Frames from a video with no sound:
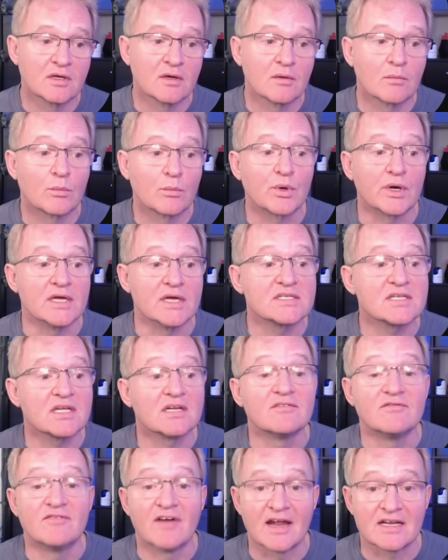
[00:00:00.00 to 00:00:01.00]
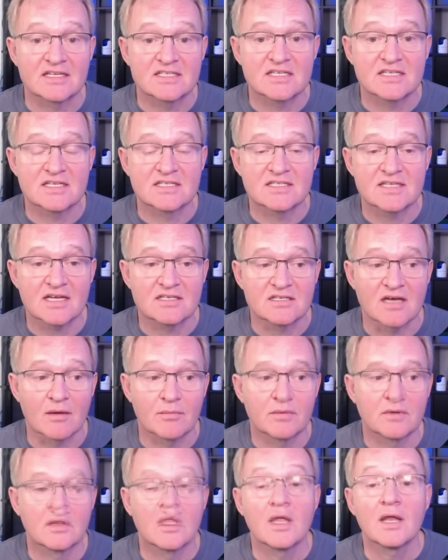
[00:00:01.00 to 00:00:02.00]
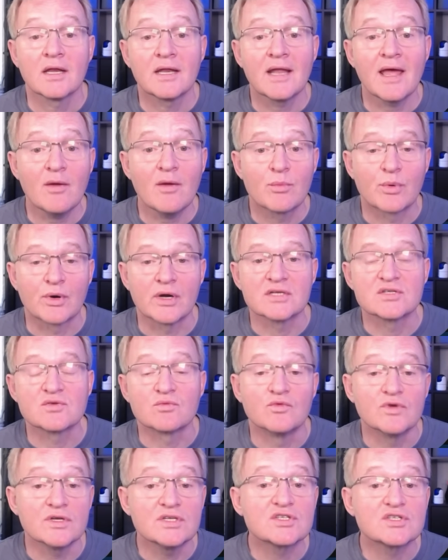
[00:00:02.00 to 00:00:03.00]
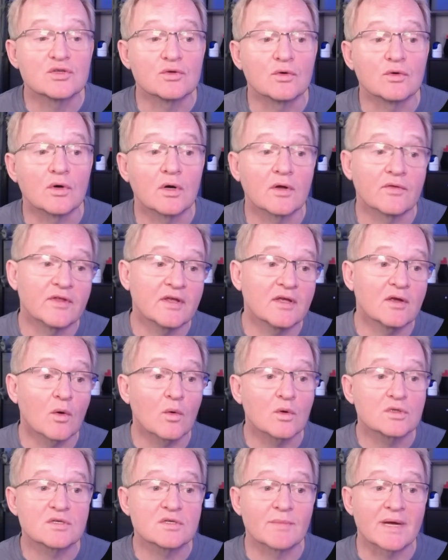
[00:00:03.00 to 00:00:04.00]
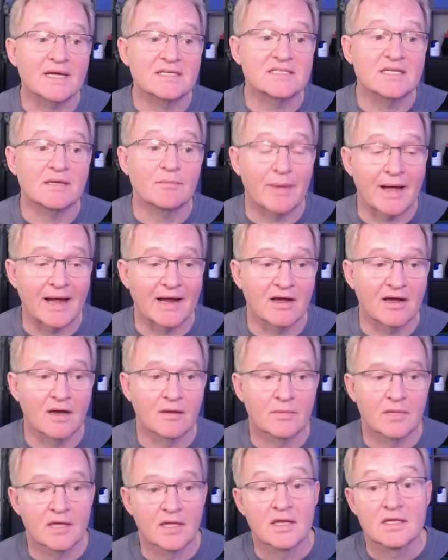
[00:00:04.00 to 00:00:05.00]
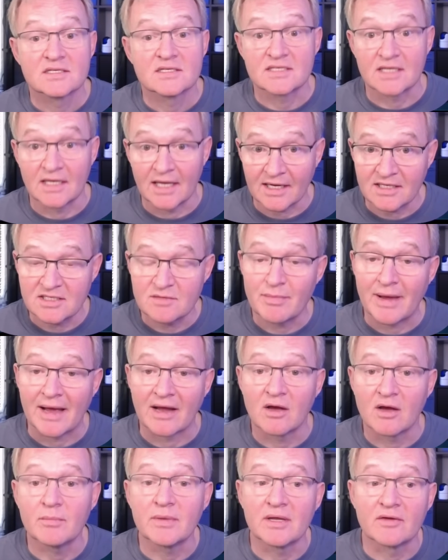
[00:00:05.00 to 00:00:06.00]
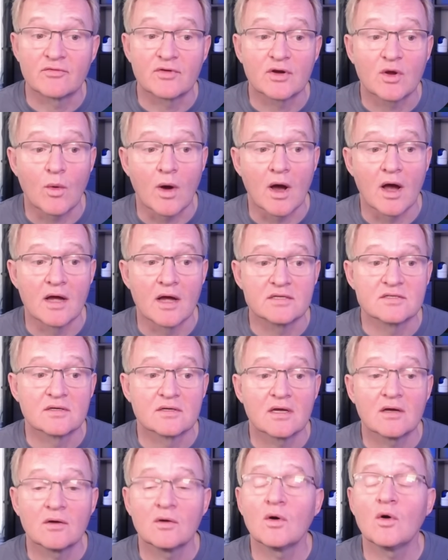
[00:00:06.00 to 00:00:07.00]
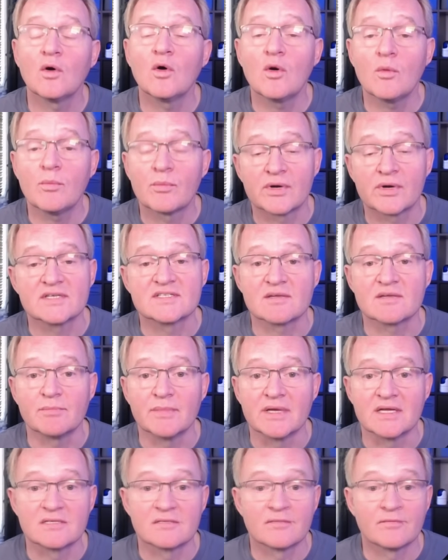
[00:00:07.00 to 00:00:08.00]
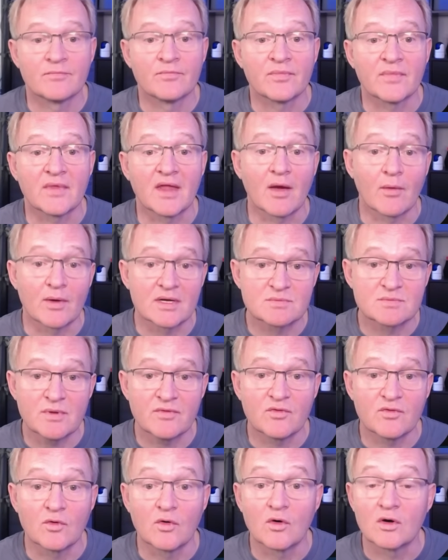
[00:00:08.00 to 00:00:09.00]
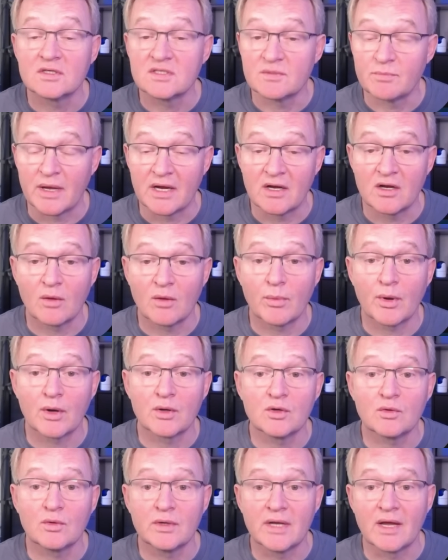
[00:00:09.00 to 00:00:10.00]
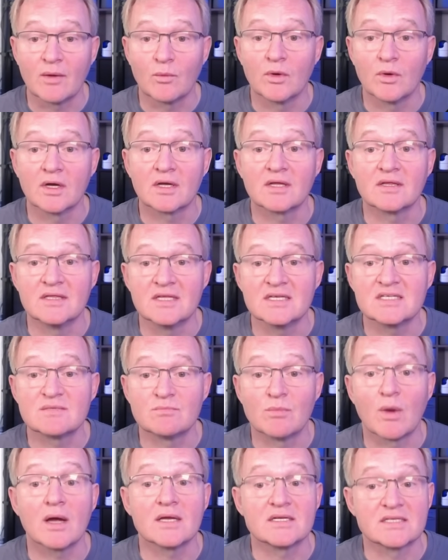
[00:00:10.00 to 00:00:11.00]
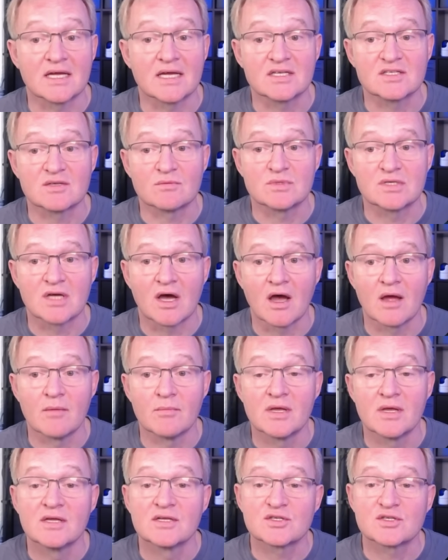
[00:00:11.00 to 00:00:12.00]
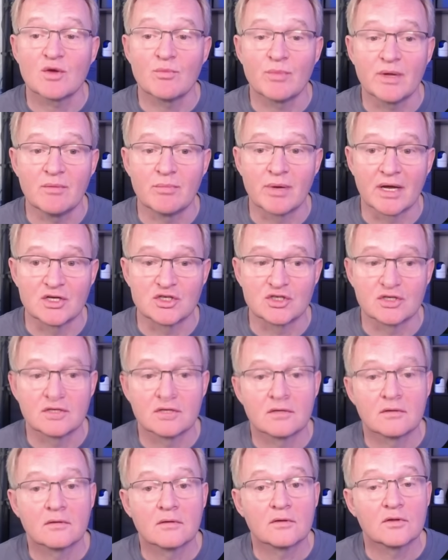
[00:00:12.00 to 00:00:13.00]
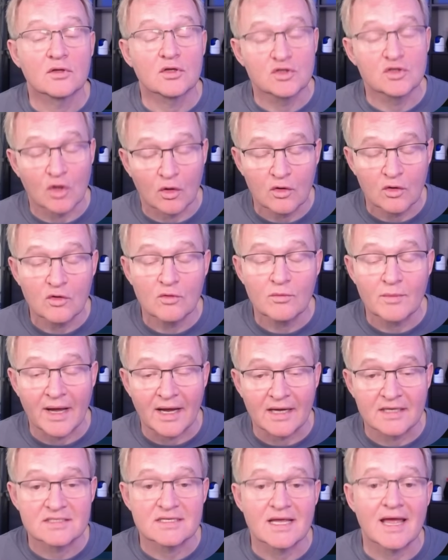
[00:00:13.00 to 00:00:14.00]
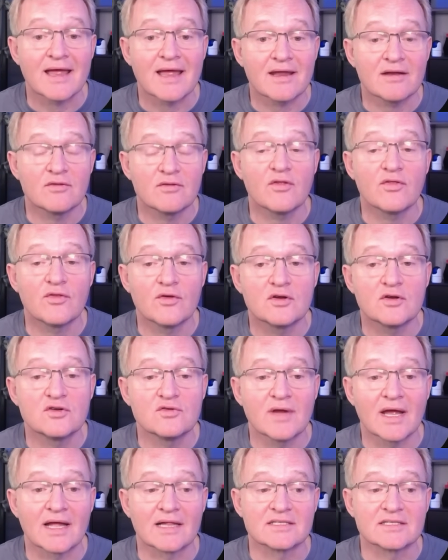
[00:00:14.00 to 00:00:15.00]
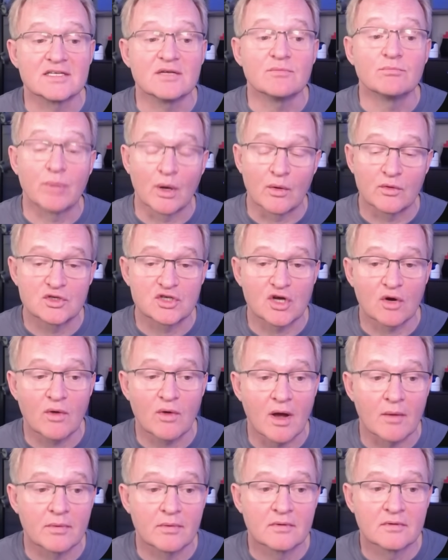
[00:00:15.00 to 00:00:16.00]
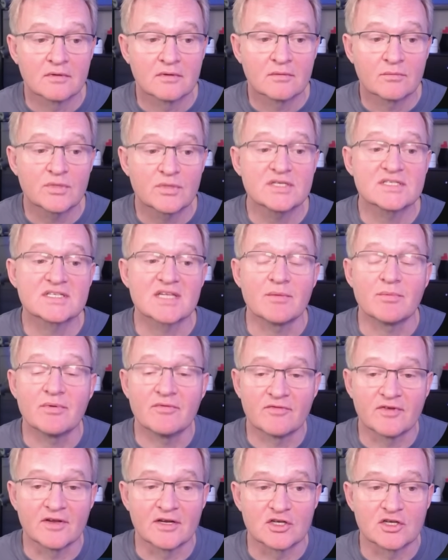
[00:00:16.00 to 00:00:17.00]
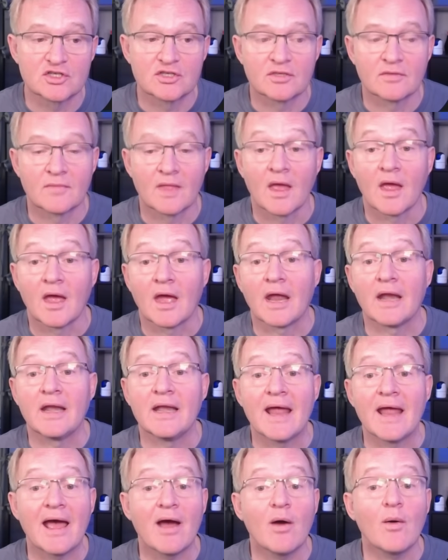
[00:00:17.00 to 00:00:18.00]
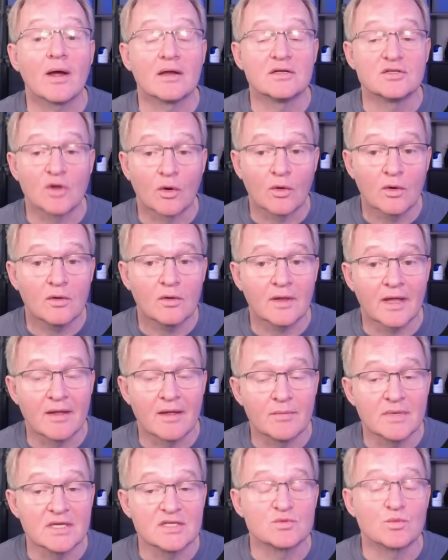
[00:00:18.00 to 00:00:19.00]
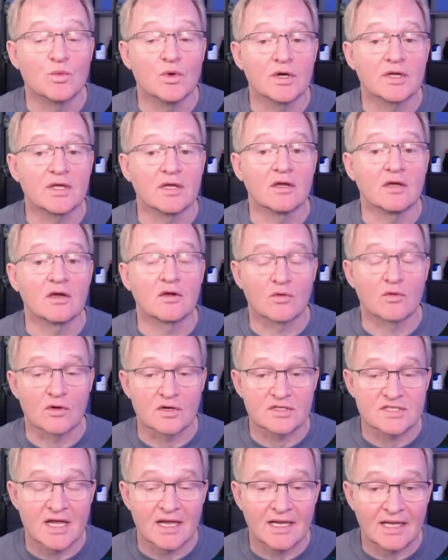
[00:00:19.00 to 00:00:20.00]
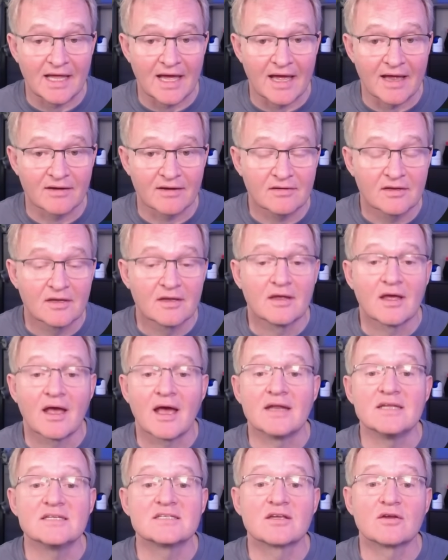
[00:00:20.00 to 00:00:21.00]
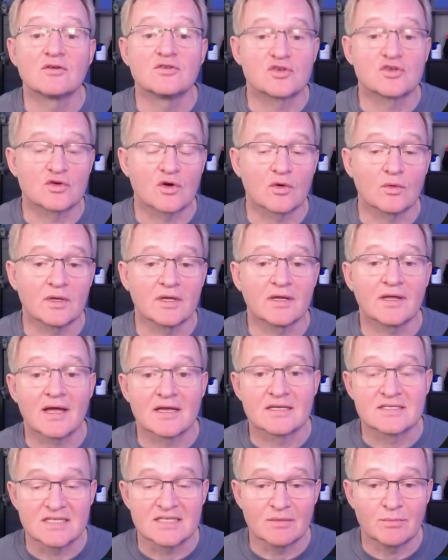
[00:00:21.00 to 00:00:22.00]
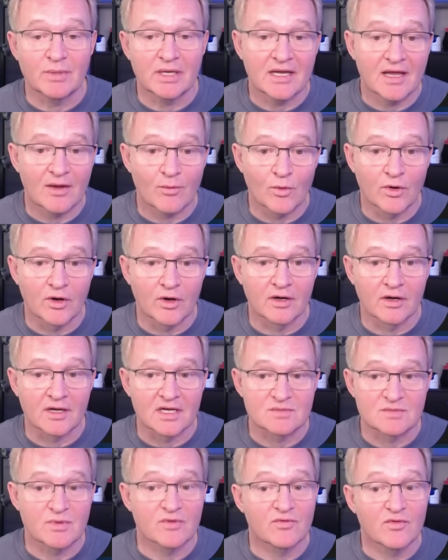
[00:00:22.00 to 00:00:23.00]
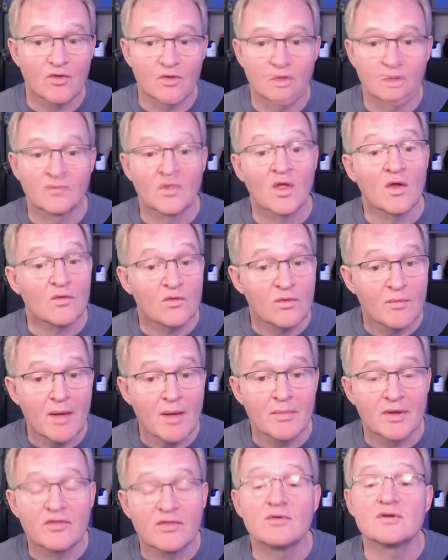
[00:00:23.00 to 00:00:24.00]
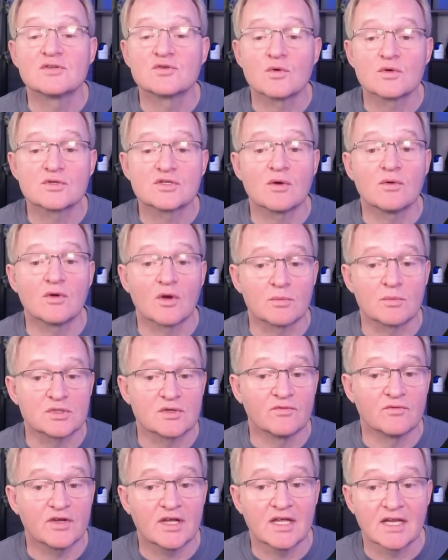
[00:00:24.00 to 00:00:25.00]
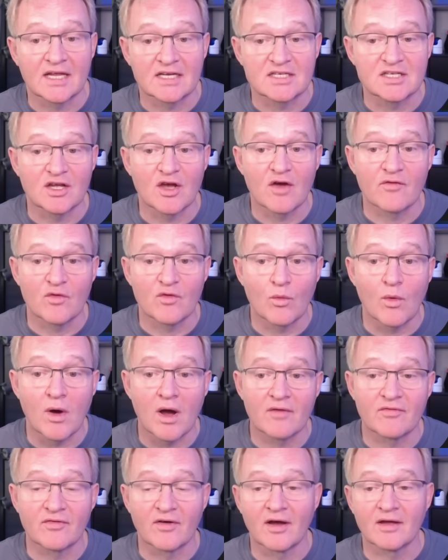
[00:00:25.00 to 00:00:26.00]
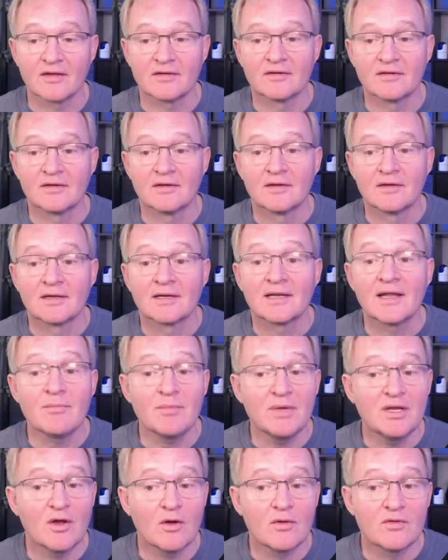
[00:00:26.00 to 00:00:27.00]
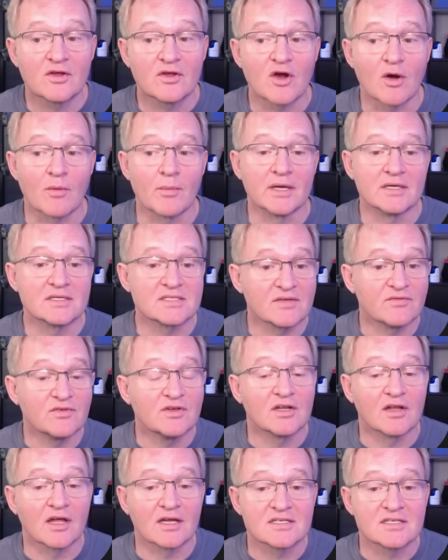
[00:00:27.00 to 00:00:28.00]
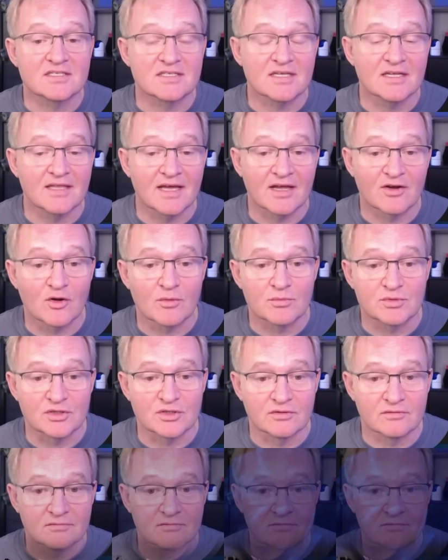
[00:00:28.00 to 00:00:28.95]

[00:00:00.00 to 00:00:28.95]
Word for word: Press Advanced Setup. Now press Restore the Automatic Backup. Select a backup if required or press Submit. Now as before, depending upon your network, this might take some time, so be patient. The Dongle Max and the Third Reality both show up. Press Skip and Finish. And now our Dongle M is working across our LAN and is controlling our Zigbee network as before. Remember, there is also an option for connecting over Wi-Fi. Let me know in the comments if you'd like to see that option.